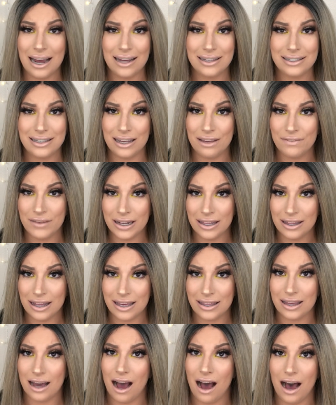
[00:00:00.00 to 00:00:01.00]
test even in
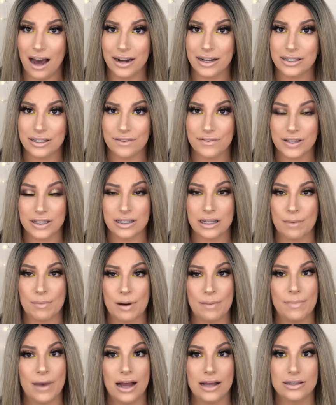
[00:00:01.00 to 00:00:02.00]
like the hottest of the
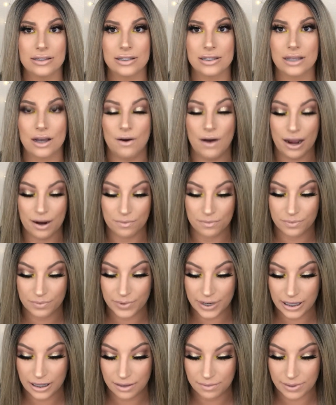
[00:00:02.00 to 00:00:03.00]
summer months. So I
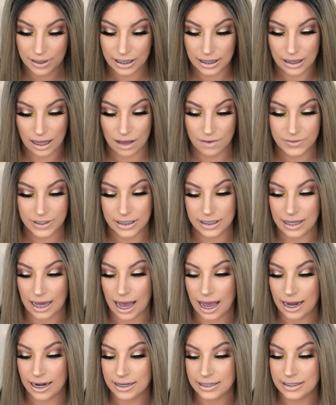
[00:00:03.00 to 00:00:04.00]
really, really loved
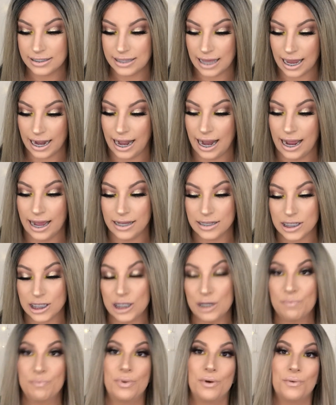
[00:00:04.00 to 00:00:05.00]
that setting
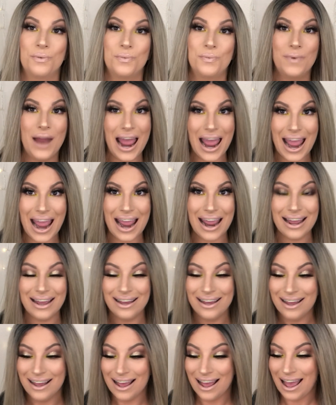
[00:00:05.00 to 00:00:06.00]
spray.
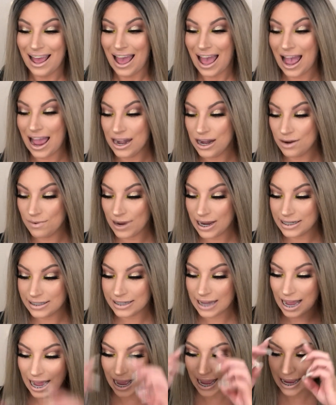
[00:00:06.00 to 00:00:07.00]
Anyways,
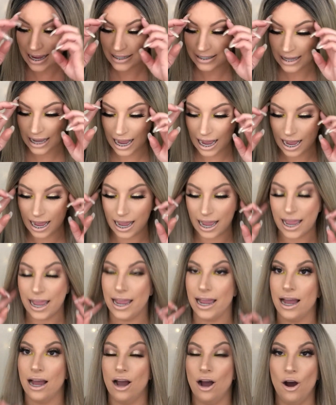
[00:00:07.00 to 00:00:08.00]
guys,
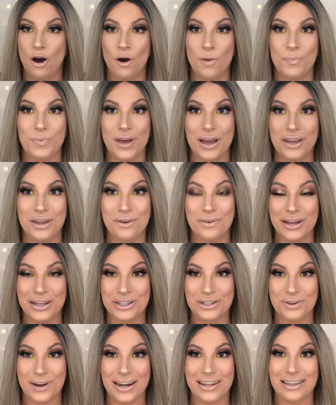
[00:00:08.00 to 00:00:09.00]
I hope that you
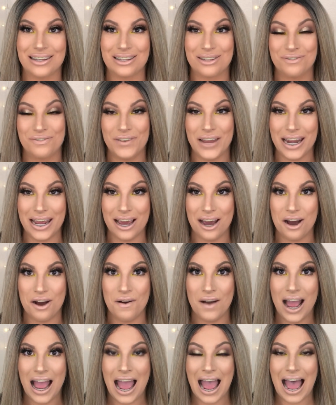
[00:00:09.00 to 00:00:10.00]
enjoyed this
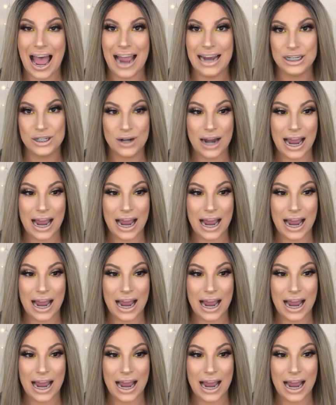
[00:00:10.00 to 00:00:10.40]
video. I